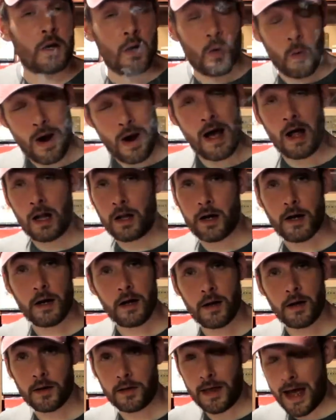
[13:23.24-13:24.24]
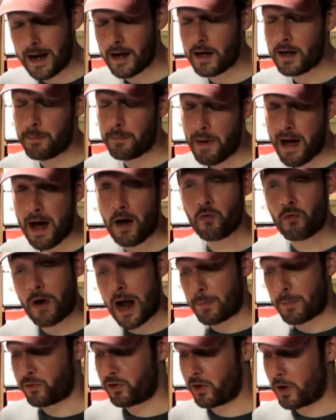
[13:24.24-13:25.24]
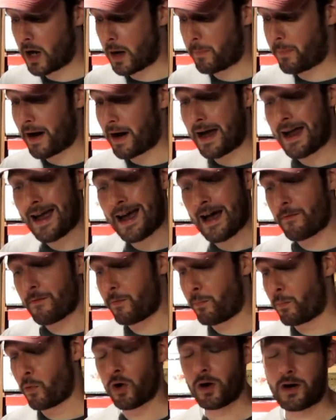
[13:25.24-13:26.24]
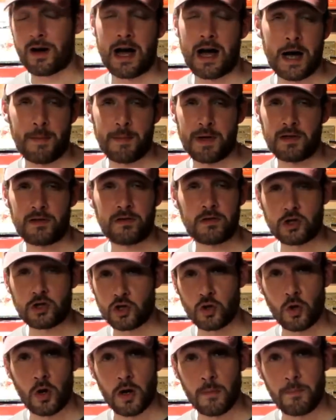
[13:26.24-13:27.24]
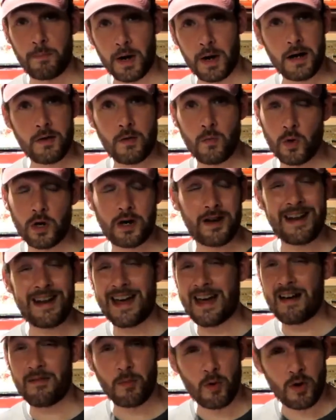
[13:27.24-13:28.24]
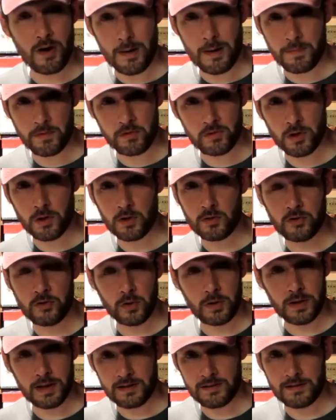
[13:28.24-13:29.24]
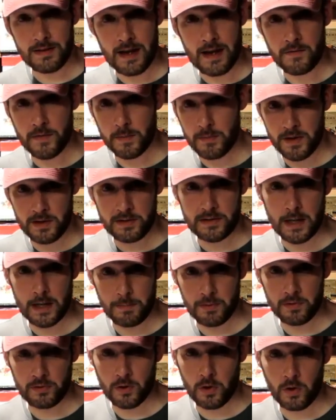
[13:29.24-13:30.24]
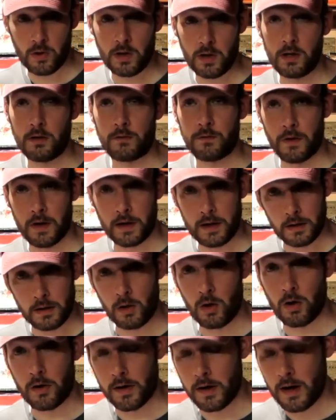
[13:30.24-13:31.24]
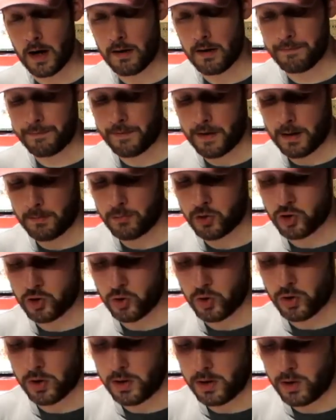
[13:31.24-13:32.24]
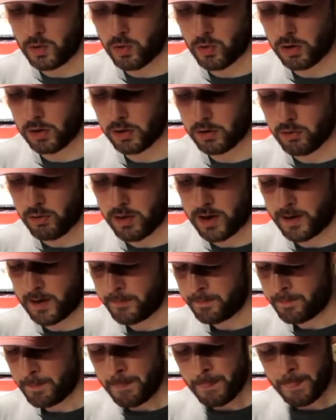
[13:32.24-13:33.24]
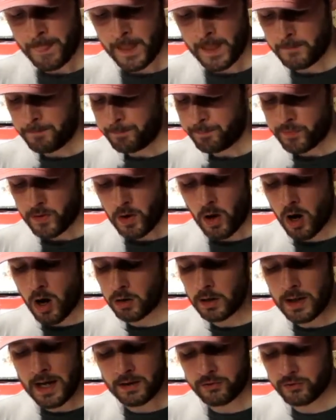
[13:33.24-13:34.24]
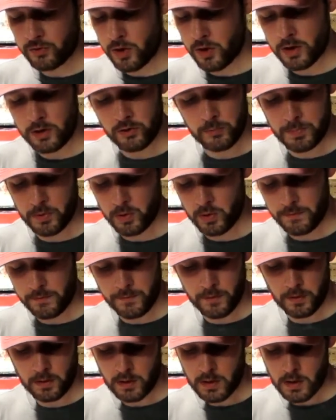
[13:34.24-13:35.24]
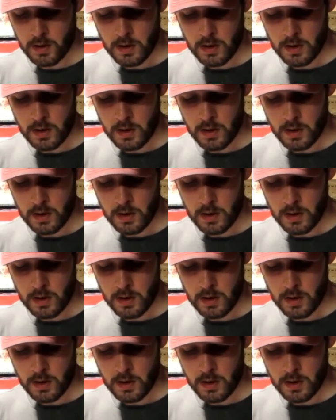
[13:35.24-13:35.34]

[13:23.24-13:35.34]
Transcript: Well, that about wraps it up. I have more comments, sure, but we're going to have more episodes, so let's save them. This episode is fucking long enough. I'm sure you all agree. Our last third is beautiful.